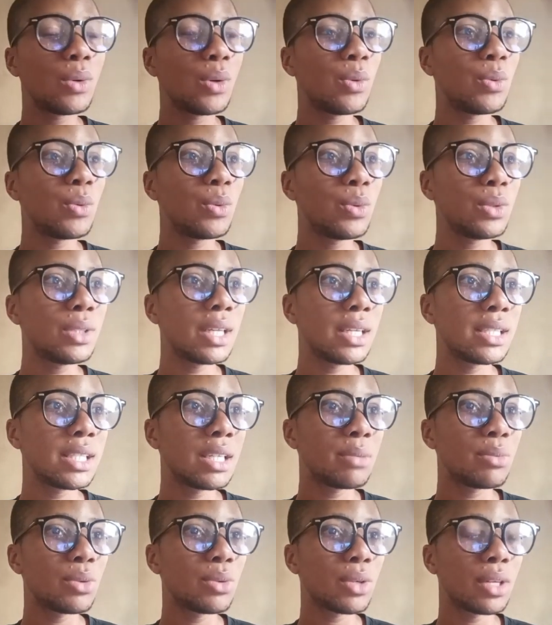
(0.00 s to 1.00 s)
which
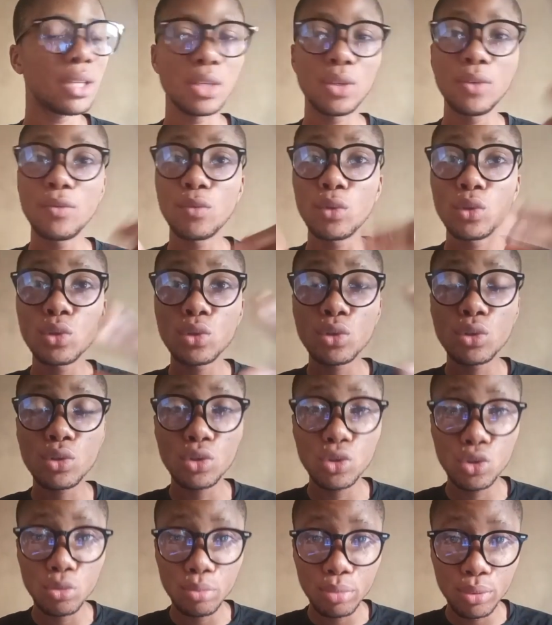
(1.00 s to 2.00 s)
example can I, if you want to cook
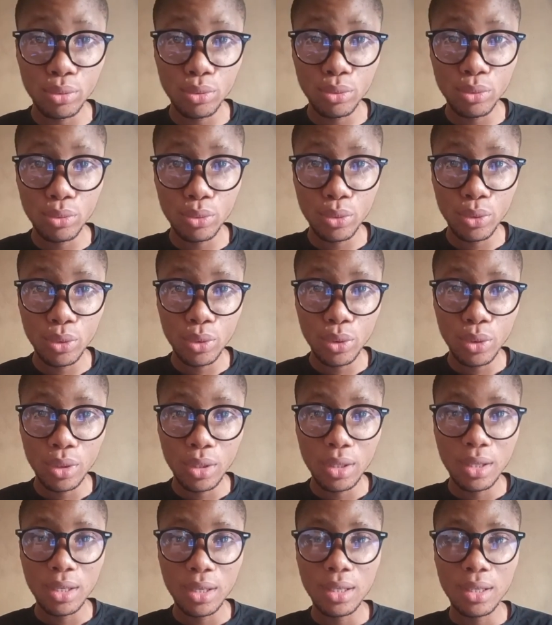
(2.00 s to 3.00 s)
soup,
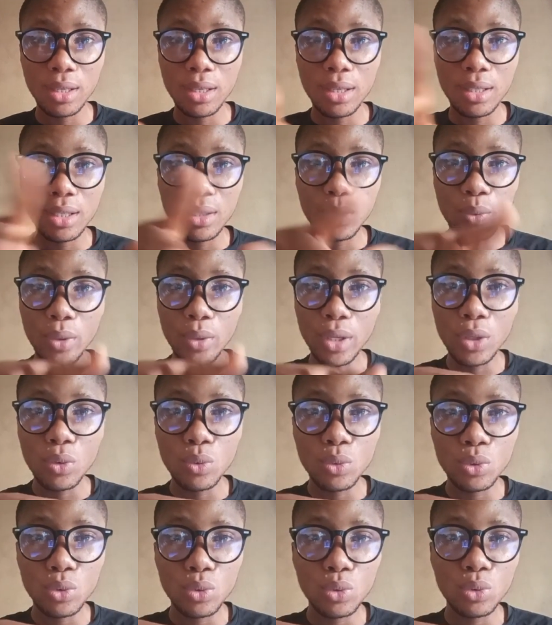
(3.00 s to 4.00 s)
the way you
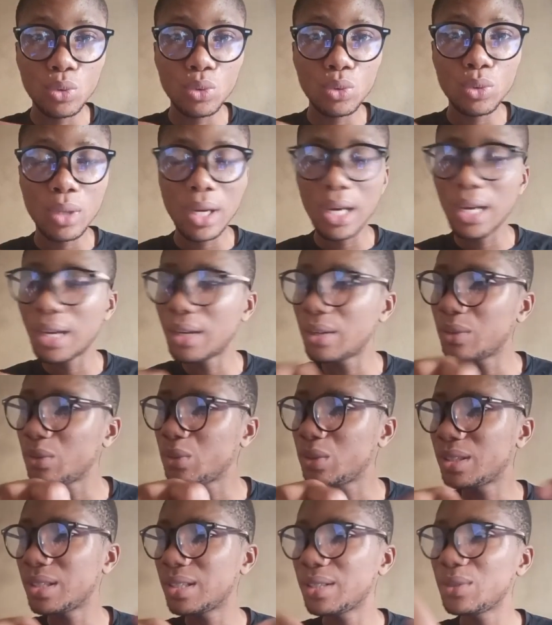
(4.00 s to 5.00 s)
will cook,
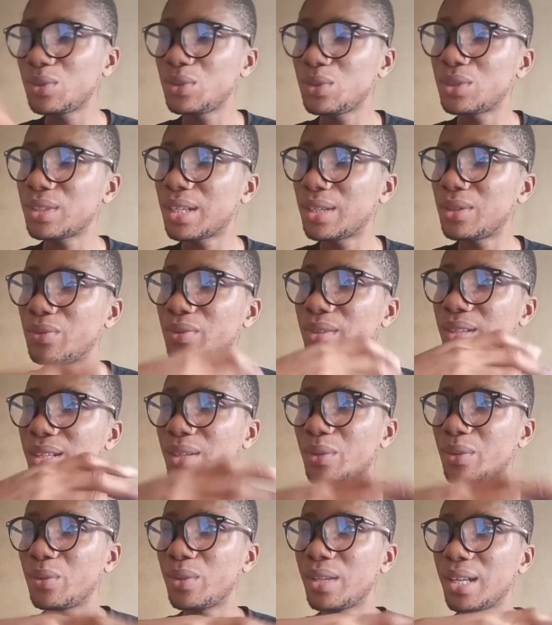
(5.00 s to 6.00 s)
which kind of thing
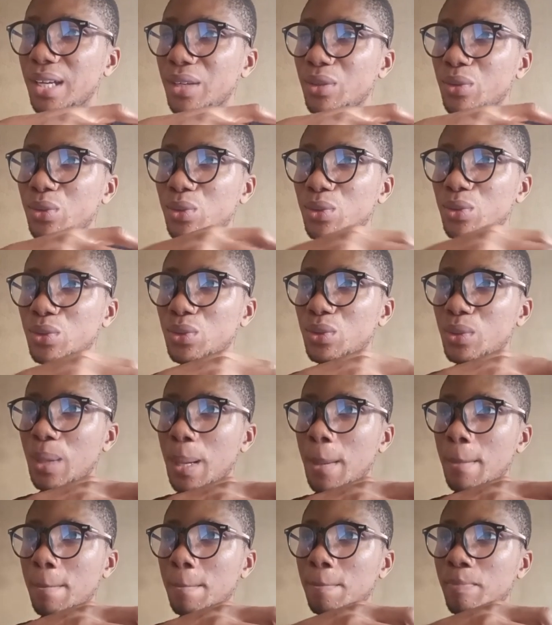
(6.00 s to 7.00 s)
will I use?
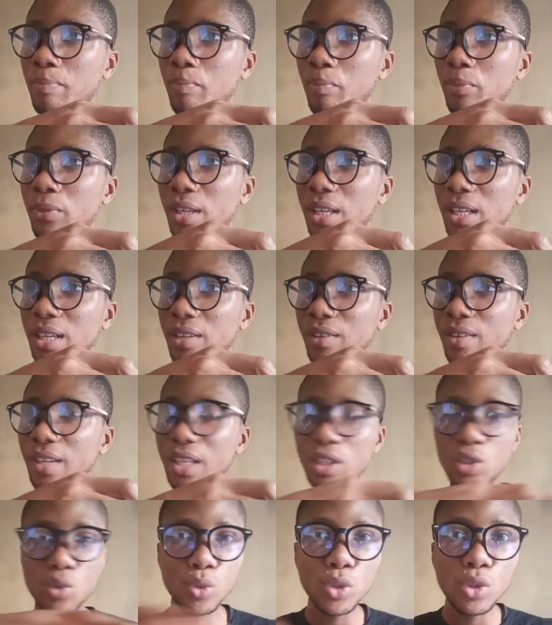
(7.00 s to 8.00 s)
The ingredient
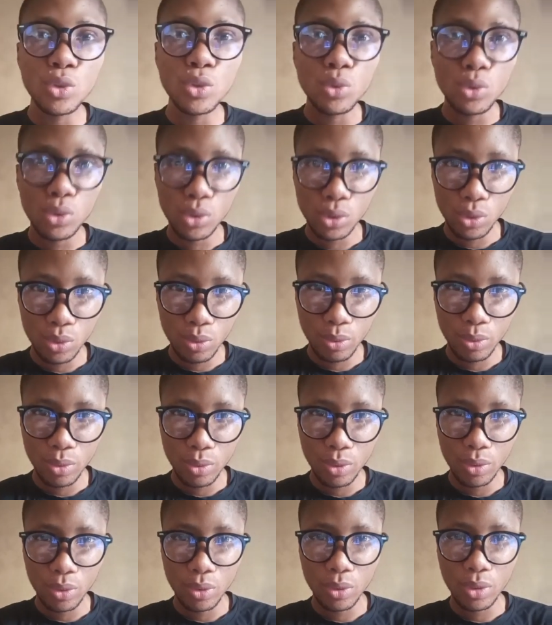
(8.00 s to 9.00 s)
you will use,
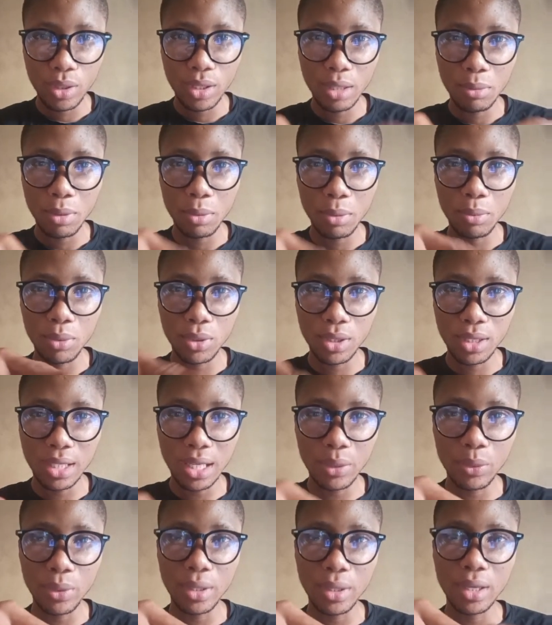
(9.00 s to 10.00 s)
okay, let me put it that
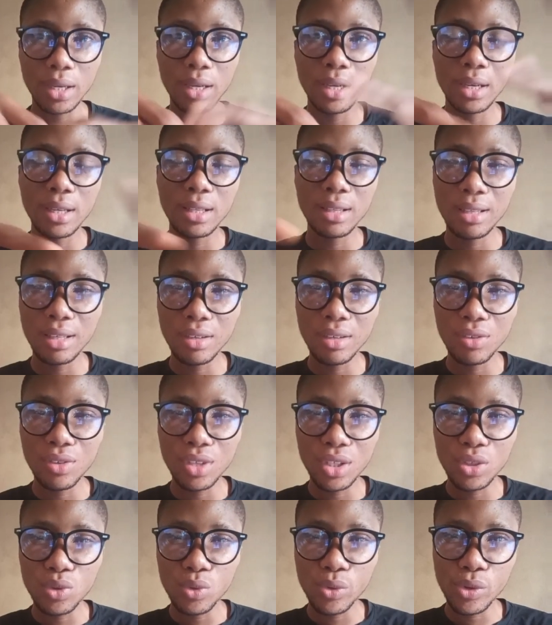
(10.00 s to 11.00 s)
way. The
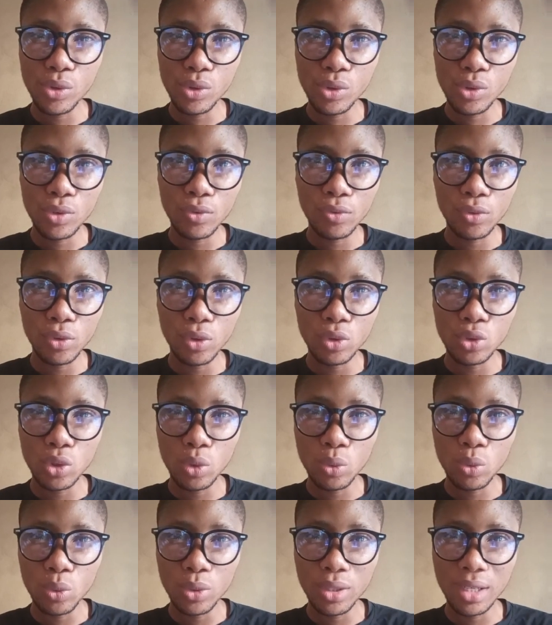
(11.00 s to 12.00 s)
ingredient you will use for
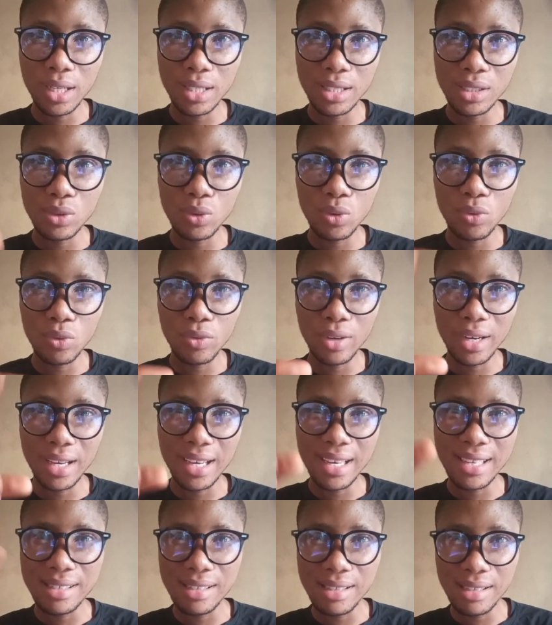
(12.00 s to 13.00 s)
someone that is over
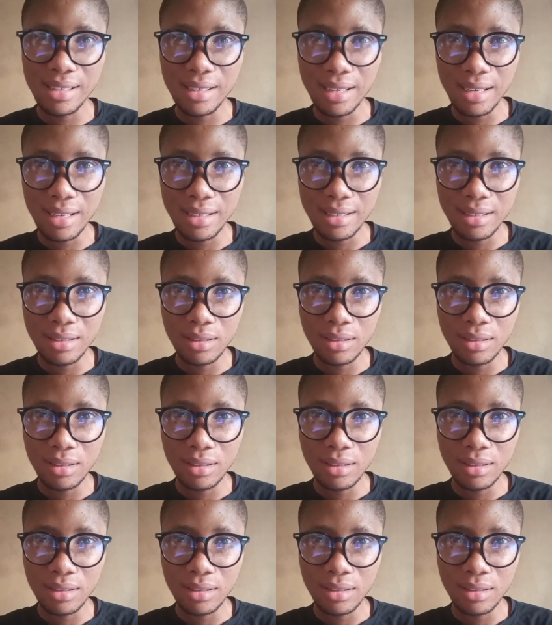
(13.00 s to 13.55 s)
80 years